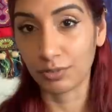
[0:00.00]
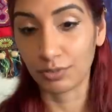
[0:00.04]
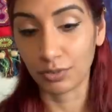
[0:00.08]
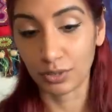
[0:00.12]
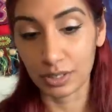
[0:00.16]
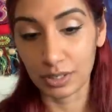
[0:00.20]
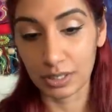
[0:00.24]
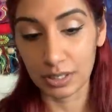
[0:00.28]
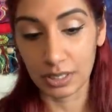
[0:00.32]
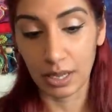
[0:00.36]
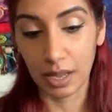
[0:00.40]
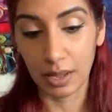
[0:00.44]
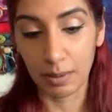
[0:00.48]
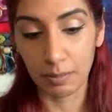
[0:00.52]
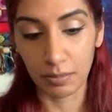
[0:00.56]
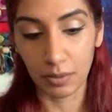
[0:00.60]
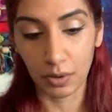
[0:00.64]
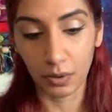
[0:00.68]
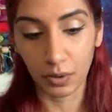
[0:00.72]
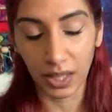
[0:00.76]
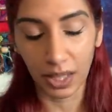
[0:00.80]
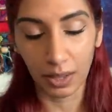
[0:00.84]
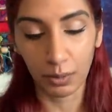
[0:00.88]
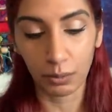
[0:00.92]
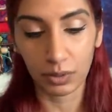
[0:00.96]
for some,
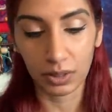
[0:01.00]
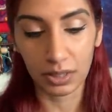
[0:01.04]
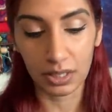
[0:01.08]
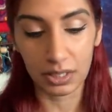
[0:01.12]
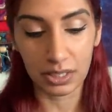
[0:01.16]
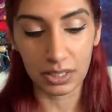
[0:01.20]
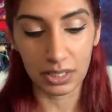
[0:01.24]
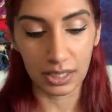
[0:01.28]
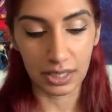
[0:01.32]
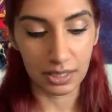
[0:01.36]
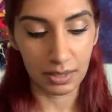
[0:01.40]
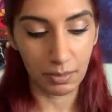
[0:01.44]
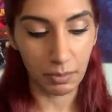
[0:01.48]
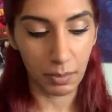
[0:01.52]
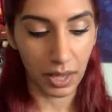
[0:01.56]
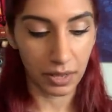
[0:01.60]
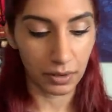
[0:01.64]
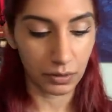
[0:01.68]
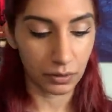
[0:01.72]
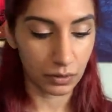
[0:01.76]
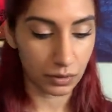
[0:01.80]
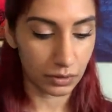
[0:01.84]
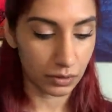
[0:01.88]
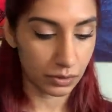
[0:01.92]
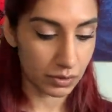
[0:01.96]
okay, with the Six of
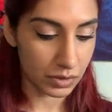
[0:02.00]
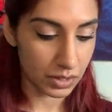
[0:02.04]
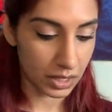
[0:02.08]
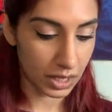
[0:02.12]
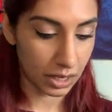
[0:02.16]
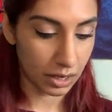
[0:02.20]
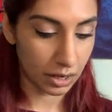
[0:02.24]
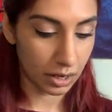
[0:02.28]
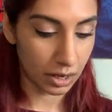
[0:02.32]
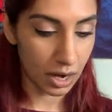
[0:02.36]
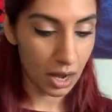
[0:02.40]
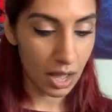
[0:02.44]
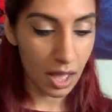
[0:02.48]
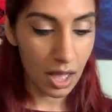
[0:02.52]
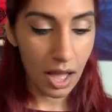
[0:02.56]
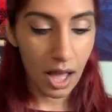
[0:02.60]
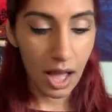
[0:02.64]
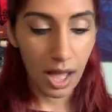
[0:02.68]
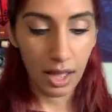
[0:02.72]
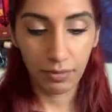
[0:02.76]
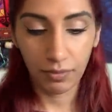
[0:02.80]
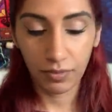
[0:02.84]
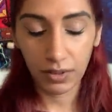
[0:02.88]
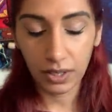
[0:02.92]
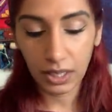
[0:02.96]
Pentacles here.
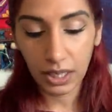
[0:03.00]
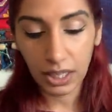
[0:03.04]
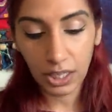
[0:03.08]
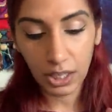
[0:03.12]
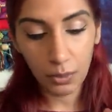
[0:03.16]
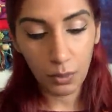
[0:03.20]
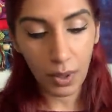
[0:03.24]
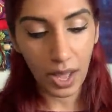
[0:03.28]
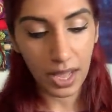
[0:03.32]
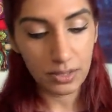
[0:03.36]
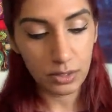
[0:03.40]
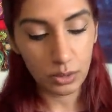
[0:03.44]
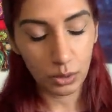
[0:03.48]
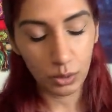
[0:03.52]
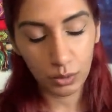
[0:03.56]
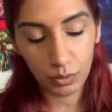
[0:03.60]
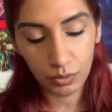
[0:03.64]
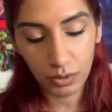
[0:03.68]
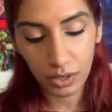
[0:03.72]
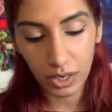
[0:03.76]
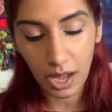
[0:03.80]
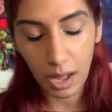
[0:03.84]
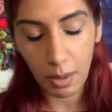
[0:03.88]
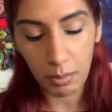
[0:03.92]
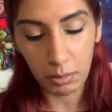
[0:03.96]
I feel like you had to
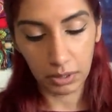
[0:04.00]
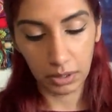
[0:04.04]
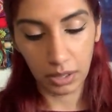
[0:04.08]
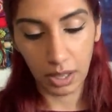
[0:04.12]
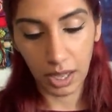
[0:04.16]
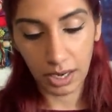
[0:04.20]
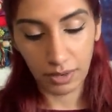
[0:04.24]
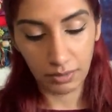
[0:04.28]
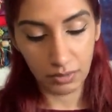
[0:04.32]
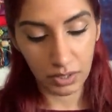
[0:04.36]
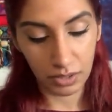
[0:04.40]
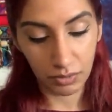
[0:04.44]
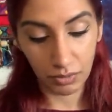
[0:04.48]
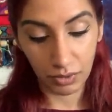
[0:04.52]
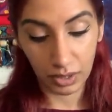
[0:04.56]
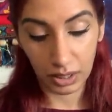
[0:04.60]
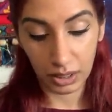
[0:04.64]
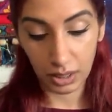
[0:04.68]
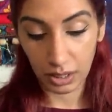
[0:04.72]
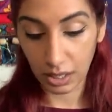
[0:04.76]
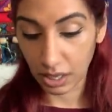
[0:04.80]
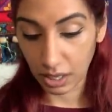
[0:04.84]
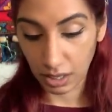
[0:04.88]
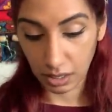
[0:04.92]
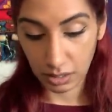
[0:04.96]
overcome a lot of
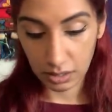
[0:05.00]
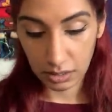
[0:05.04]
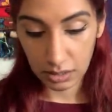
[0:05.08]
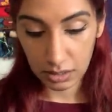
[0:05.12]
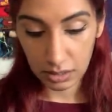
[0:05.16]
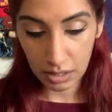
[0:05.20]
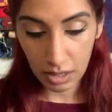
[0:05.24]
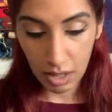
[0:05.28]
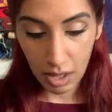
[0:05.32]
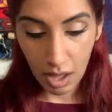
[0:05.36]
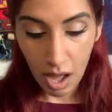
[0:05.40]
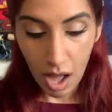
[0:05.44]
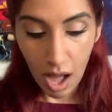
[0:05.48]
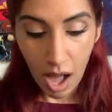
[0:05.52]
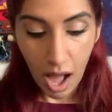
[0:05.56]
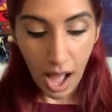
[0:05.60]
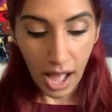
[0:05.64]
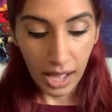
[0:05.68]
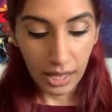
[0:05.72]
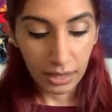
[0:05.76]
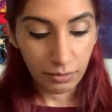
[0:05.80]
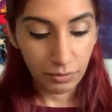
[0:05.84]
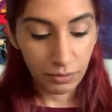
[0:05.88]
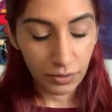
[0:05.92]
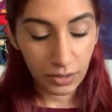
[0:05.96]
different things.
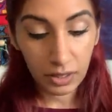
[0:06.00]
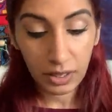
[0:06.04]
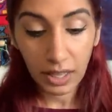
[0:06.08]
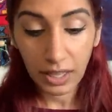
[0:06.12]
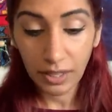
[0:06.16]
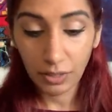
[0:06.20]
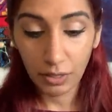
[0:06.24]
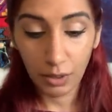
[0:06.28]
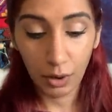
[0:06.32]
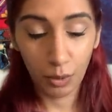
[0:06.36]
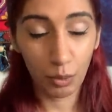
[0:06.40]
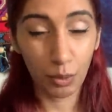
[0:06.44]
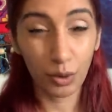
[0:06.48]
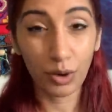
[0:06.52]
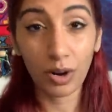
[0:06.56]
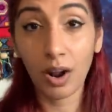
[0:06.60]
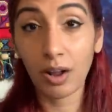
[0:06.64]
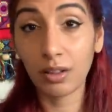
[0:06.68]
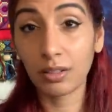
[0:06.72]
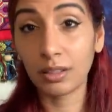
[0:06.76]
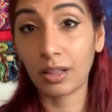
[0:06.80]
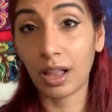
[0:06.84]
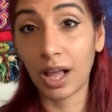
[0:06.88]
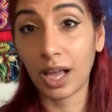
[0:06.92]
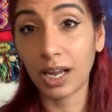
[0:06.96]
I feel like there were
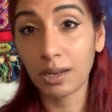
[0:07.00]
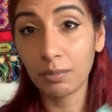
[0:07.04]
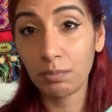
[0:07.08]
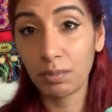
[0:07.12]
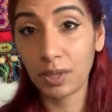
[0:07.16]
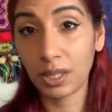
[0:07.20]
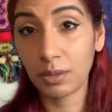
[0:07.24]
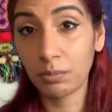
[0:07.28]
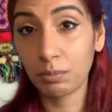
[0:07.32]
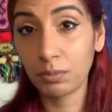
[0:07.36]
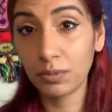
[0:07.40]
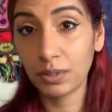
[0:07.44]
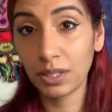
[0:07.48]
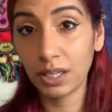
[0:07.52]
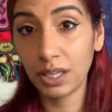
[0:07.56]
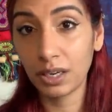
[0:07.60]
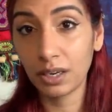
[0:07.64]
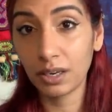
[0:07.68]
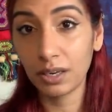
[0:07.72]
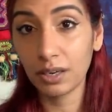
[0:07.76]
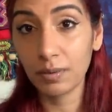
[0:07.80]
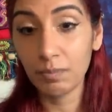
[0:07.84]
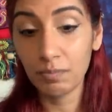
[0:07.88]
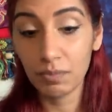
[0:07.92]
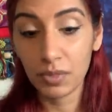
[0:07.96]
a lot of people
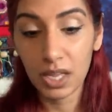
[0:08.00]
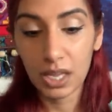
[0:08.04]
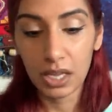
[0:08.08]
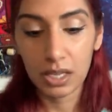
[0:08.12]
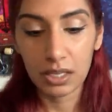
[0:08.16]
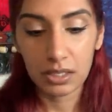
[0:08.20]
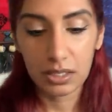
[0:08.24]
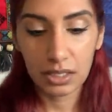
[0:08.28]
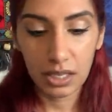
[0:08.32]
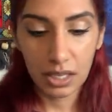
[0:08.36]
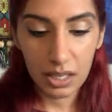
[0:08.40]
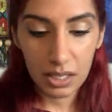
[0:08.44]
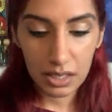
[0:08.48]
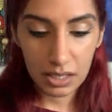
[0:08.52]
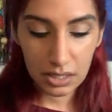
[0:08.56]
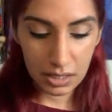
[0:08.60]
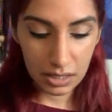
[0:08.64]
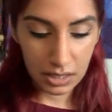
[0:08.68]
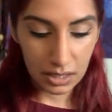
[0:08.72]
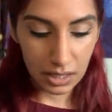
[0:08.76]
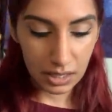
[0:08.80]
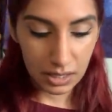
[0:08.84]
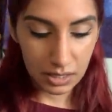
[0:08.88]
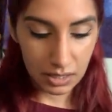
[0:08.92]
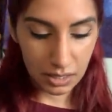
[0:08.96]
here. See, the
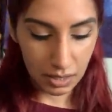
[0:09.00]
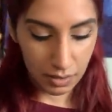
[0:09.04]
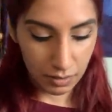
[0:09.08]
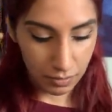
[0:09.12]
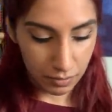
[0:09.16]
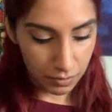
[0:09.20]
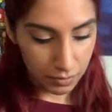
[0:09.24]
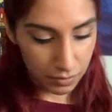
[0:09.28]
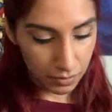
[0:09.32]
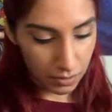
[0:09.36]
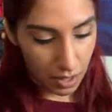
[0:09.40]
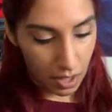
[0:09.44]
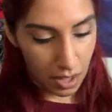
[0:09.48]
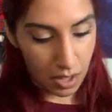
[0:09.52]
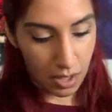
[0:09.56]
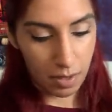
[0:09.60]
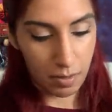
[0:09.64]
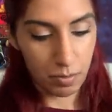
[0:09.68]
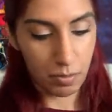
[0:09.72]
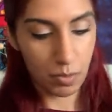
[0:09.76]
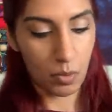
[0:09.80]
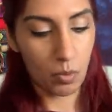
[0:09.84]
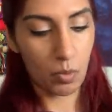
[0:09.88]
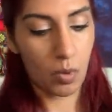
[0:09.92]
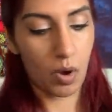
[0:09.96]
Six of
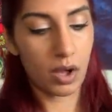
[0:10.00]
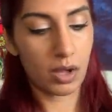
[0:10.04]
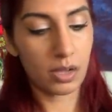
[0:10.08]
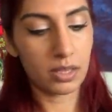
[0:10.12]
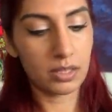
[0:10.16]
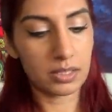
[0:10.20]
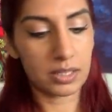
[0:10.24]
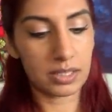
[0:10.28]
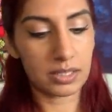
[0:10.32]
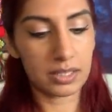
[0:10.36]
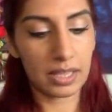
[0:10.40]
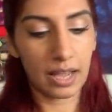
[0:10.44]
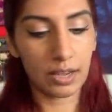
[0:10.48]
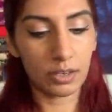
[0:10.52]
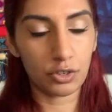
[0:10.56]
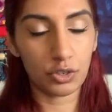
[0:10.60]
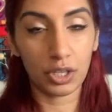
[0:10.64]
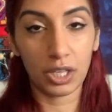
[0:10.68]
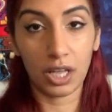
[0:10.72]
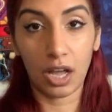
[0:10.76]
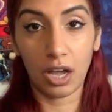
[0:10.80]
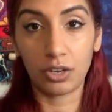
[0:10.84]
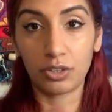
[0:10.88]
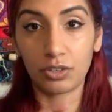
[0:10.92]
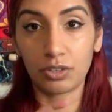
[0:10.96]
Wands is
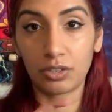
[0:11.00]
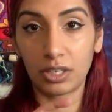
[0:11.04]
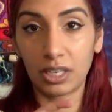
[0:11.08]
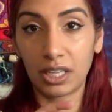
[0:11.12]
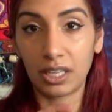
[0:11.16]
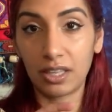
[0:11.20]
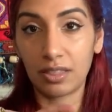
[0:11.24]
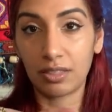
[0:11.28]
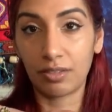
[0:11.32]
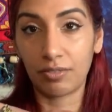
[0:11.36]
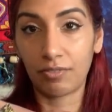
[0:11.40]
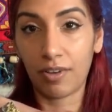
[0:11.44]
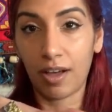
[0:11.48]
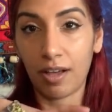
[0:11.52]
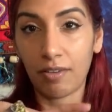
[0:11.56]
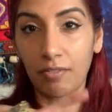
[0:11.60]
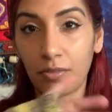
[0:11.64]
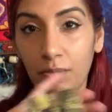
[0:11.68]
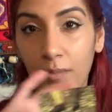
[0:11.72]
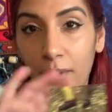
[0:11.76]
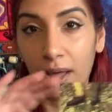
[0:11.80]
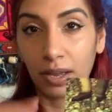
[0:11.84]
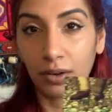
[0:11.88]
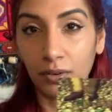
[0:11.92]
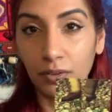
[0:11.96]
actually underneath the Five
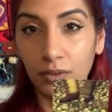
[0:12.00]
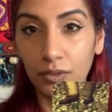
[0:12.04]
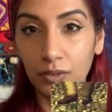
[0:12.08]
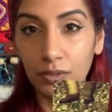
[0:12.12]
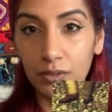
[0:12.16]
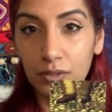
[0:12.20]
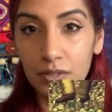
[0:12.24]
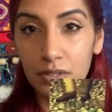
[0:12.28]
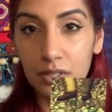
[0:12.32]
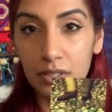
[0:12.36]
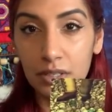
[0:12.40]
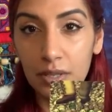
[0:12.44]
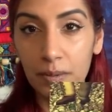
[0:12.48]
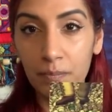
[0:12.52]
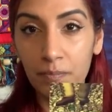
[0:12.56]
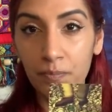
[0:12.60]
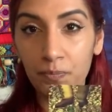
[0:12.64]
of Pentacles.